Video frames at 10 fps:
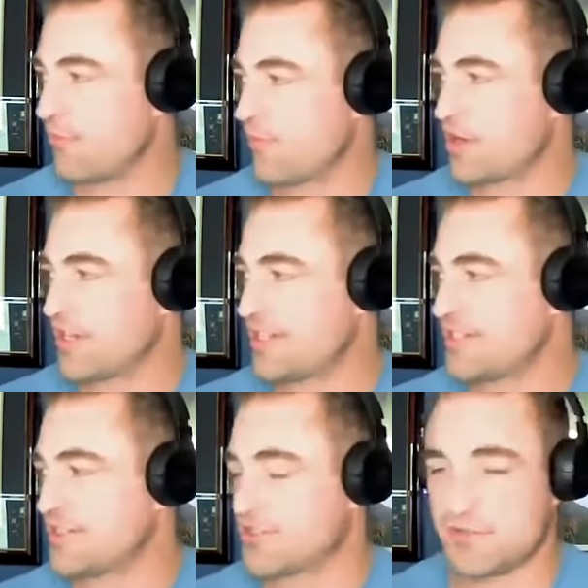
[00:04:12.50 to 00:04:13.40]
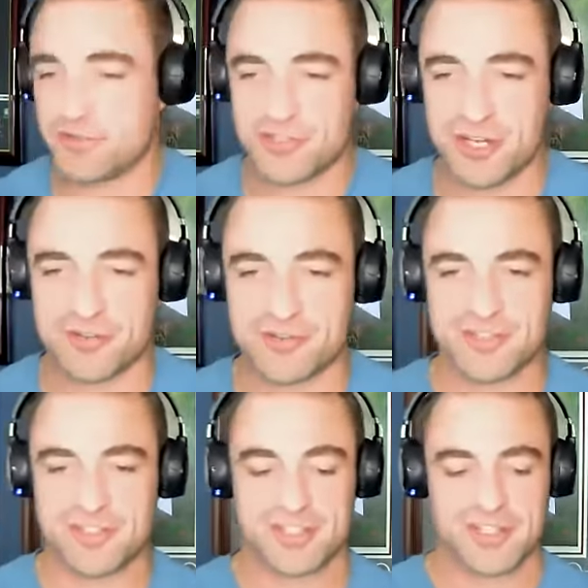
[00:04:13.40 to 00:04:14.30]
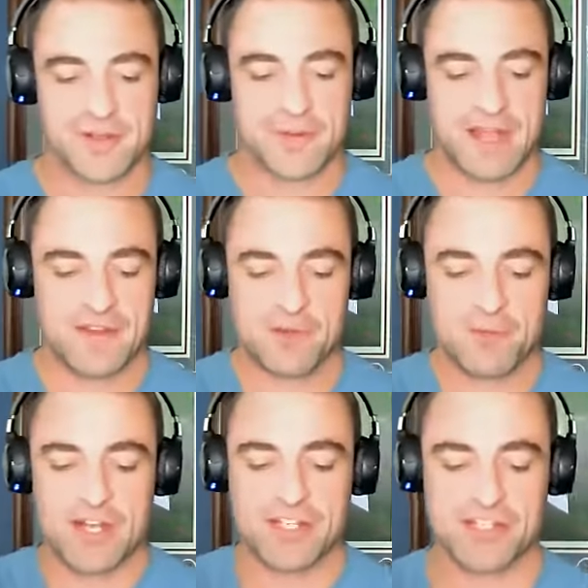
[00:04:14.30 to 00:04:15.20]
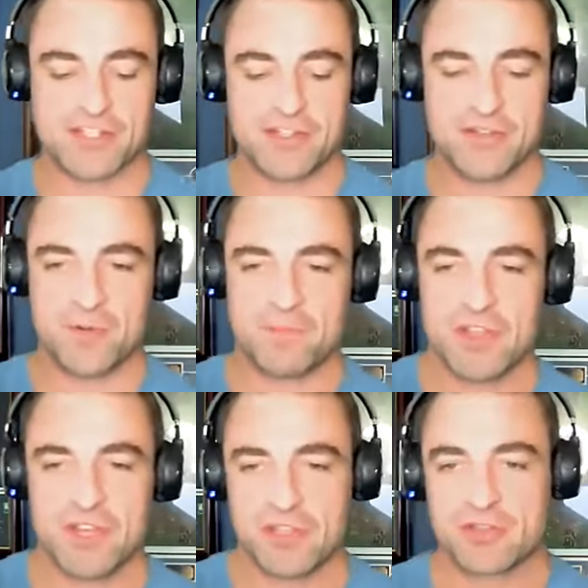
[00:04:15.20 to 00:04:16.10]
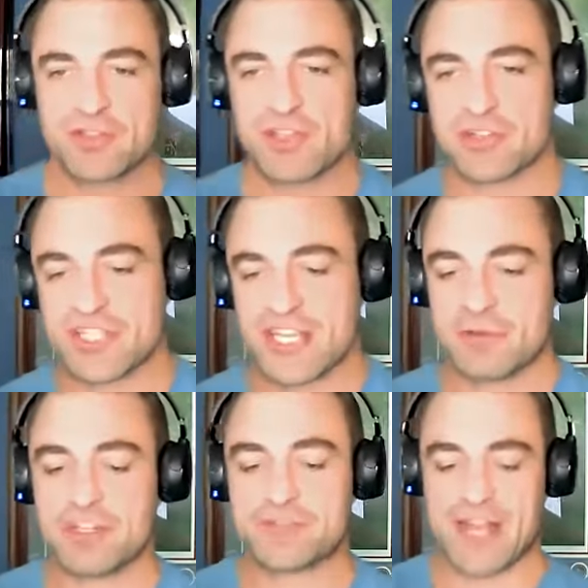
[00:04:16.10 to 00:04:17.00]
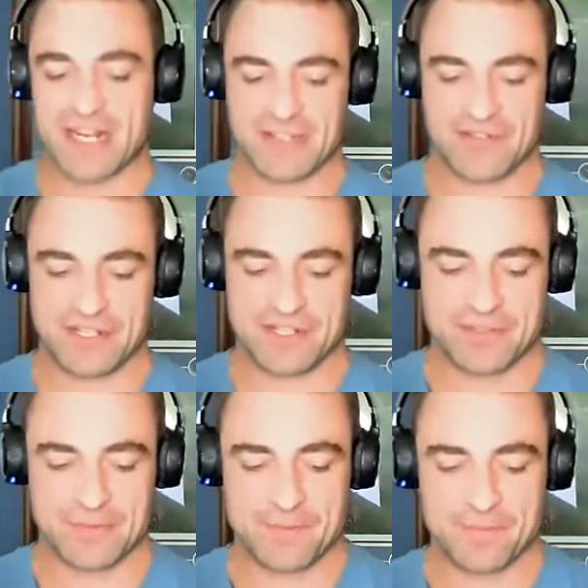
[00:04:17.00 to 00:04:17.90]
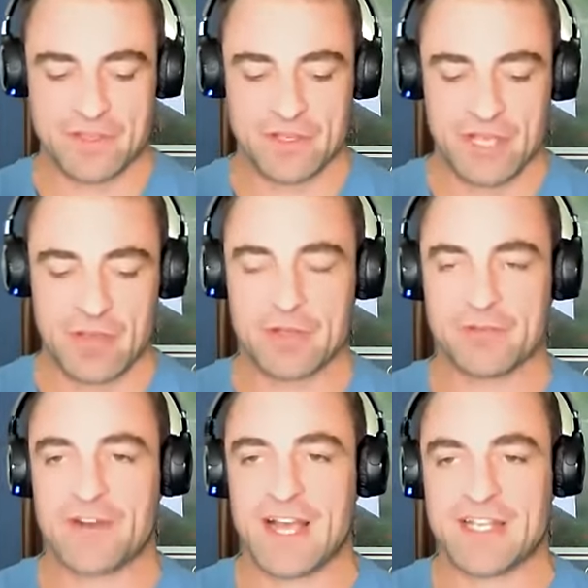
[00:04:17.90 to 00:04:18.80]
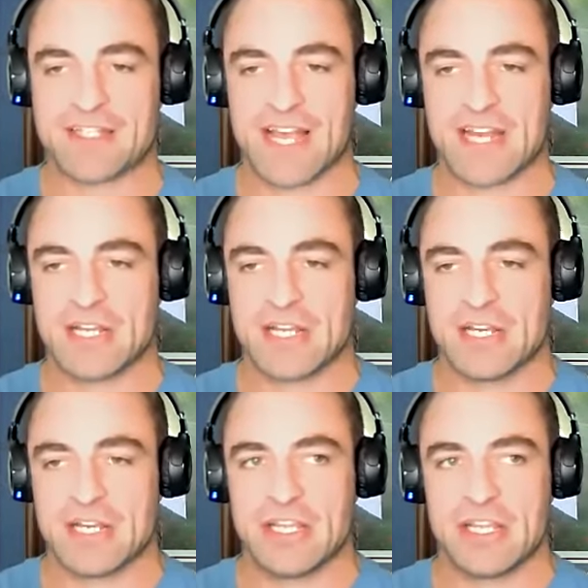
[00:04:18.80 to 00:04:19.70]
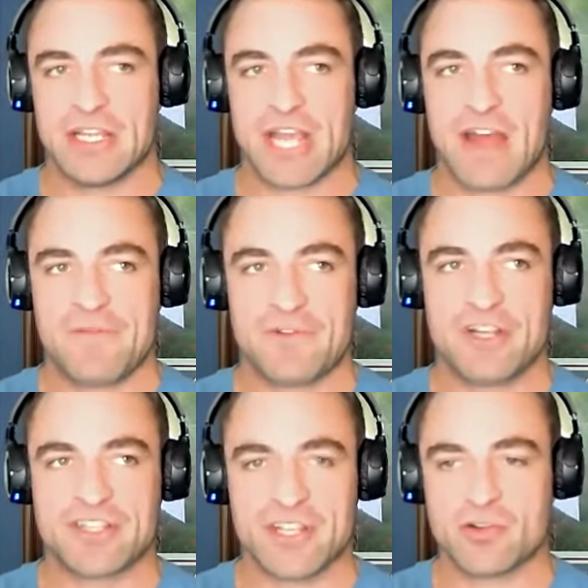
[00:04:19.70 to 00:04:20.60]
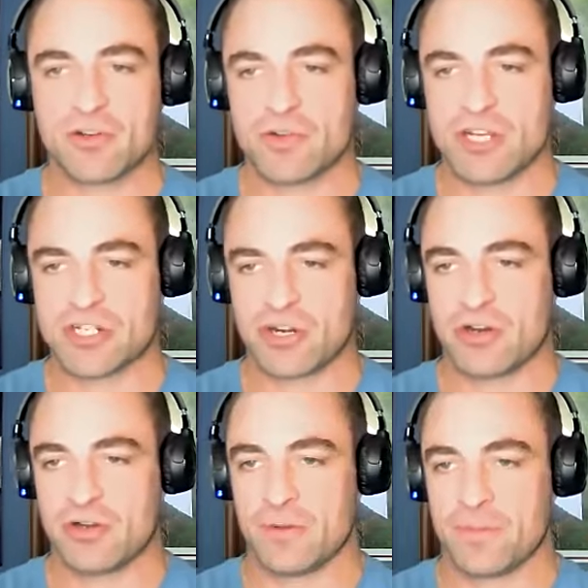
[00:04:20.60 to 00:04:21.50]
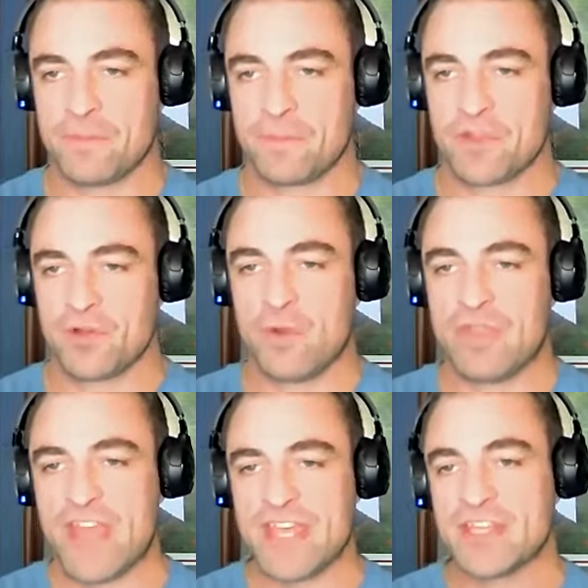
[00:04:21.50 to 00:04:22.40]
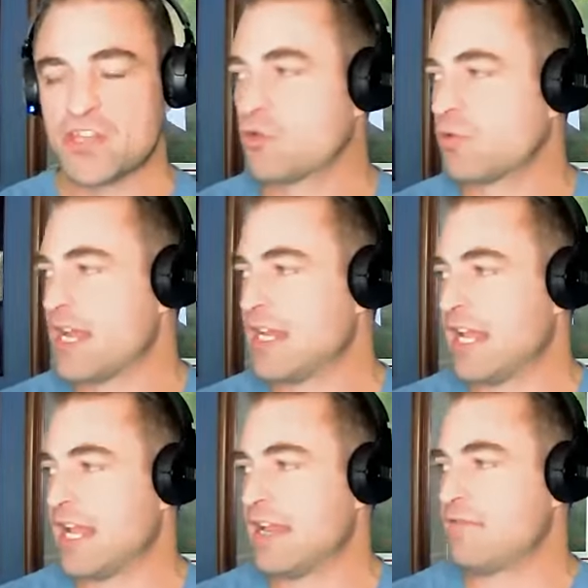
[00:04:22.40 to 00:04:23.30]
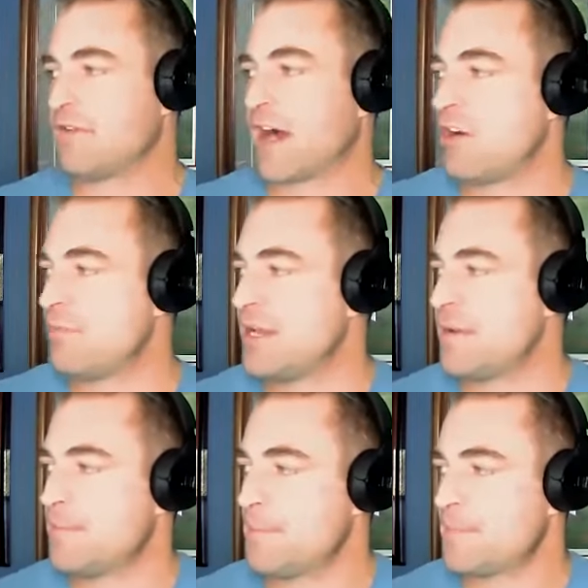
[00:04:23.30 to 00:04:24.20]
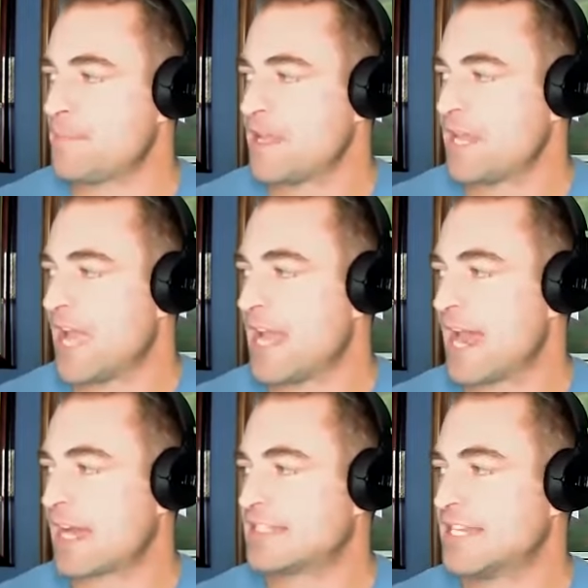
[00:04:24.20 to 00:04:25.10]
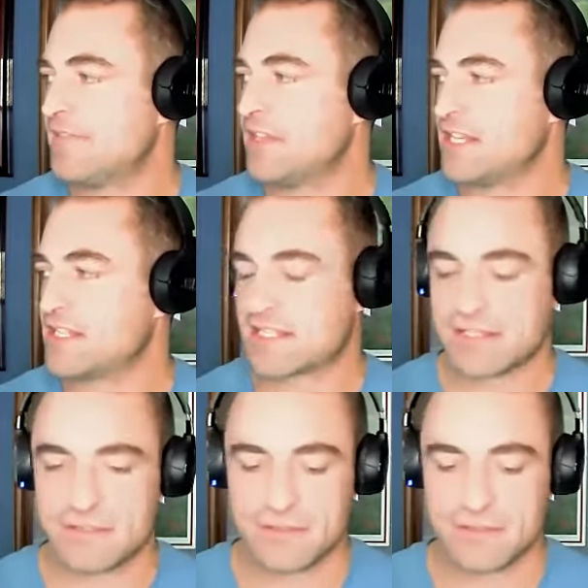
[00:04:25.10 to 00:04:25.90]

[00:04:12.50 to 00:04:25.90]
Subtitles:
I get into the zoo shows. And if you watch the zoo, they'll see enrichment activities. And what you'll find is that every single creature, when they can create an environment and activities